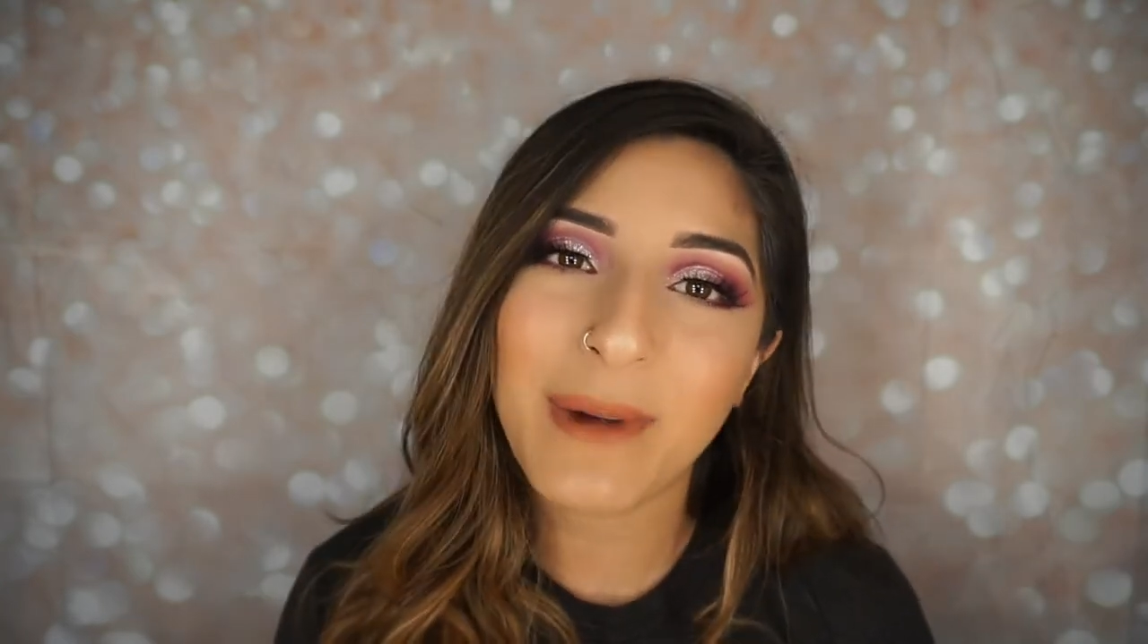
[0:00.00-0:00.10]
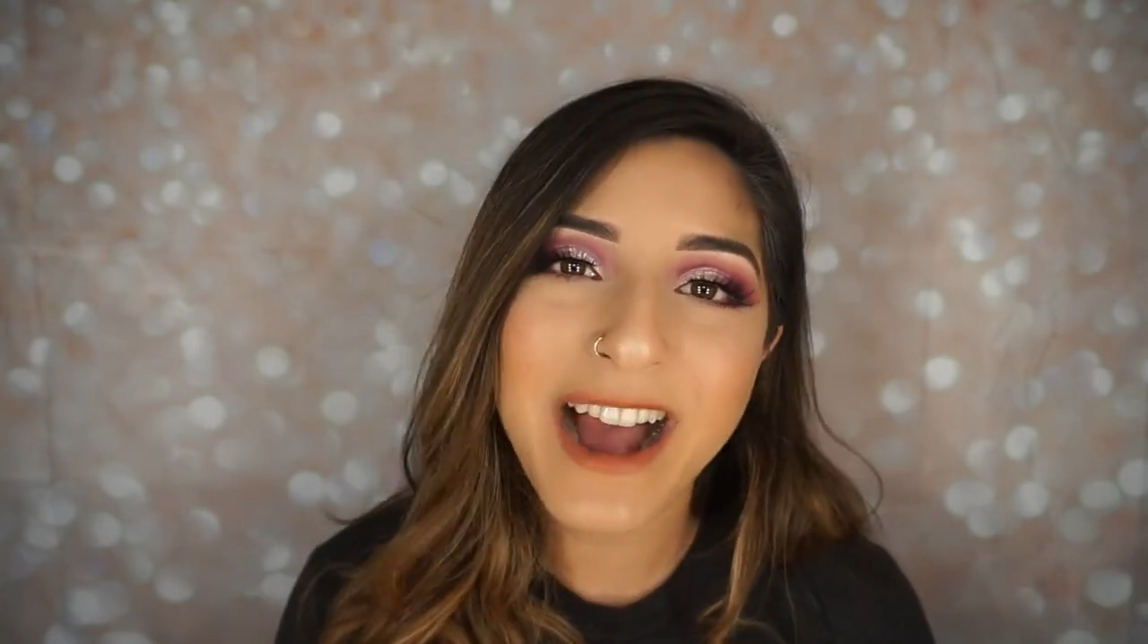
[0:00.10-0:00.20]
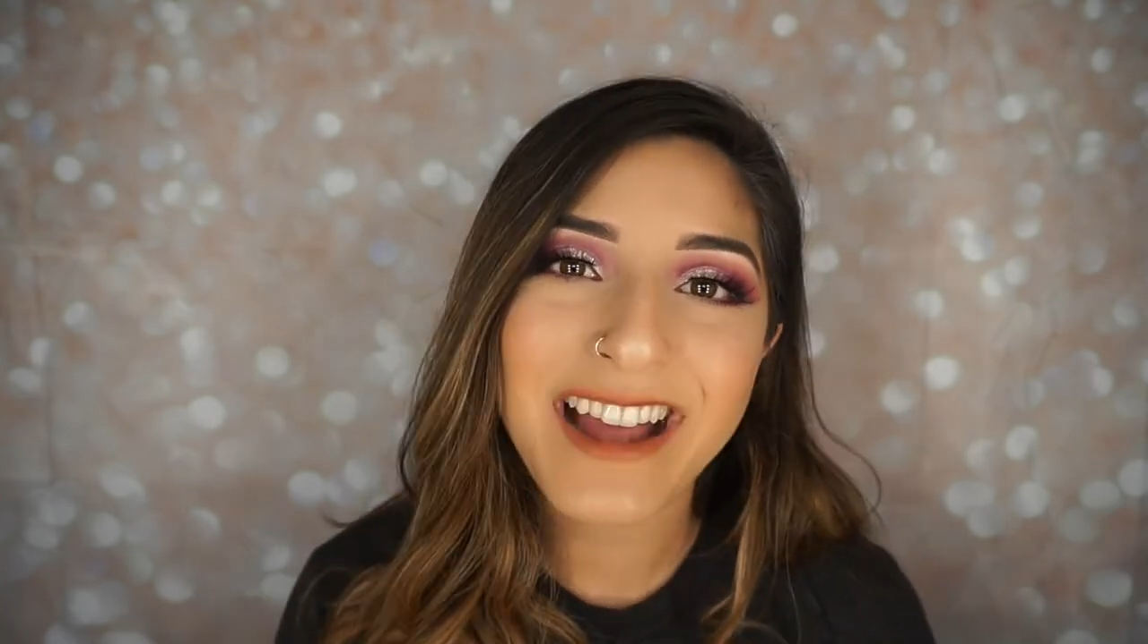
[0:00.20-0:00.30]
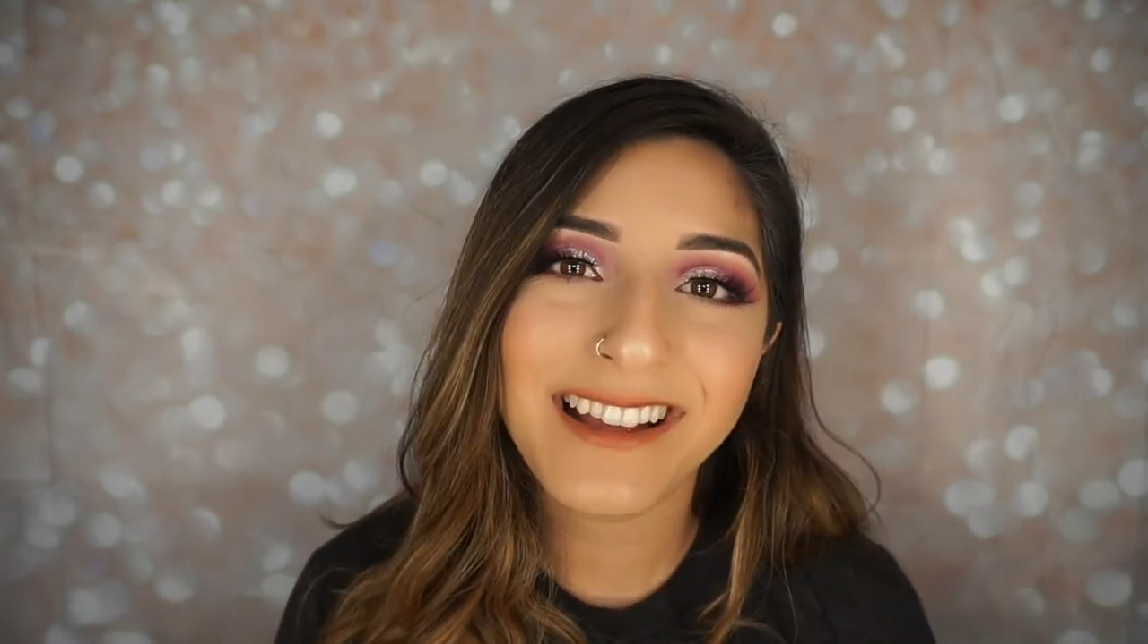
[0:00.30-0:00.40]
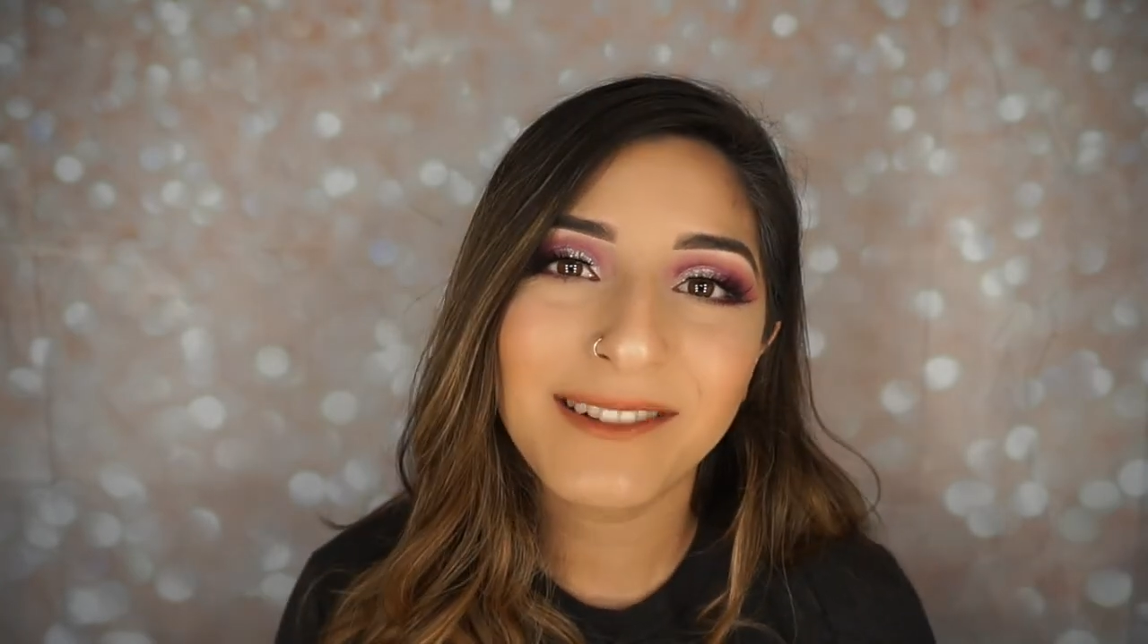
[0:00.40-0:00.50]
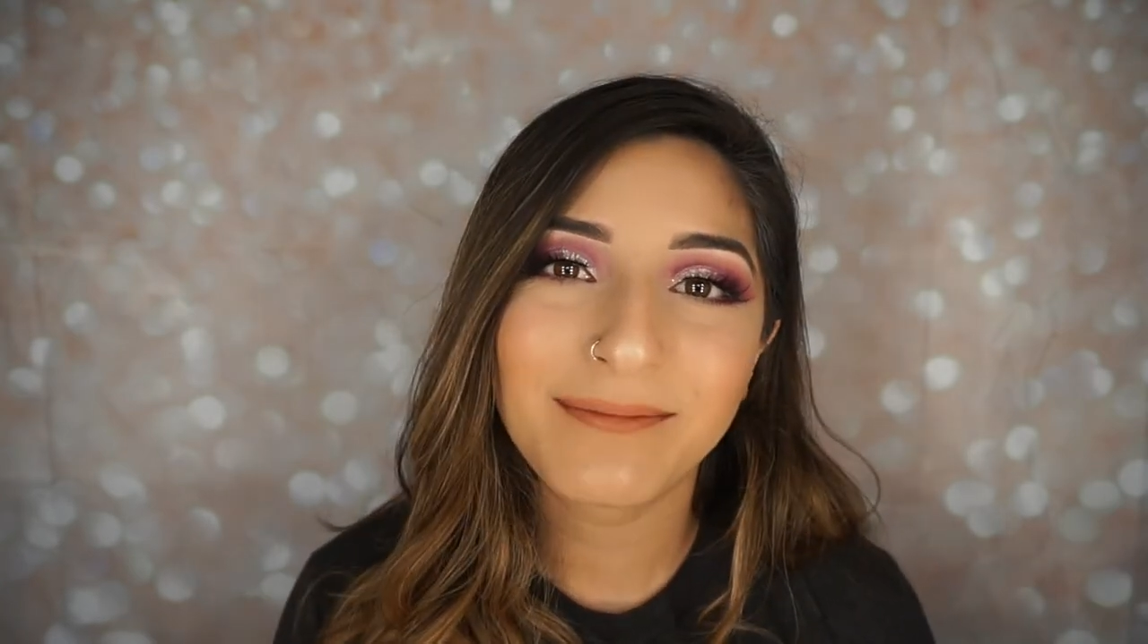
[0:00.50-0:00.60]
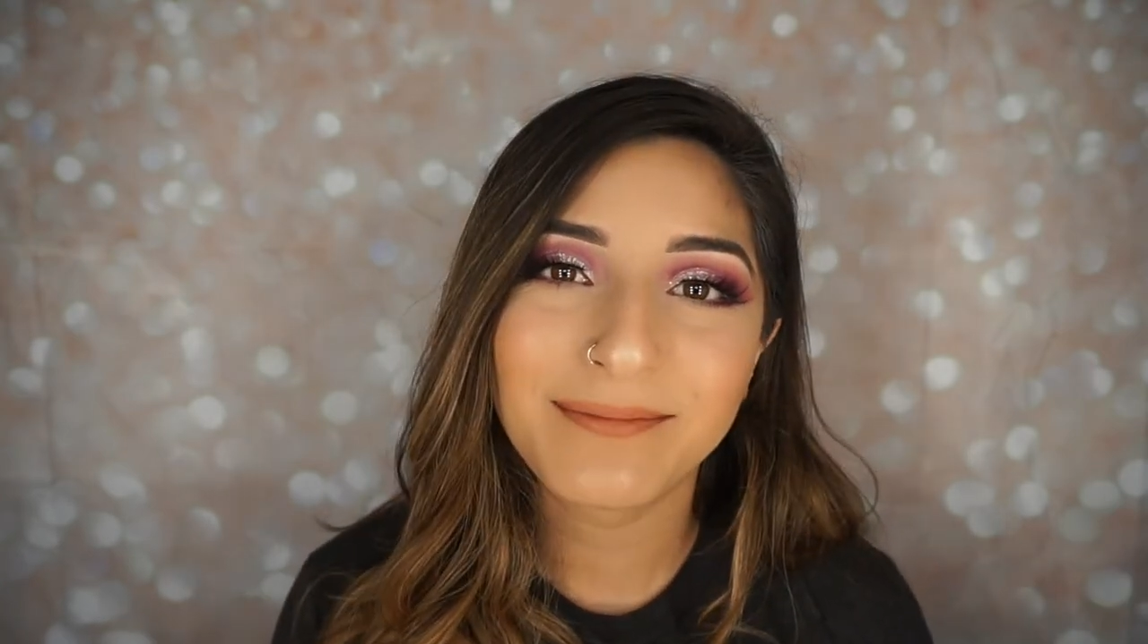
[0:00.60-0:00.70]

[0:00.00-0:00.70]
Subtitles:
Bye.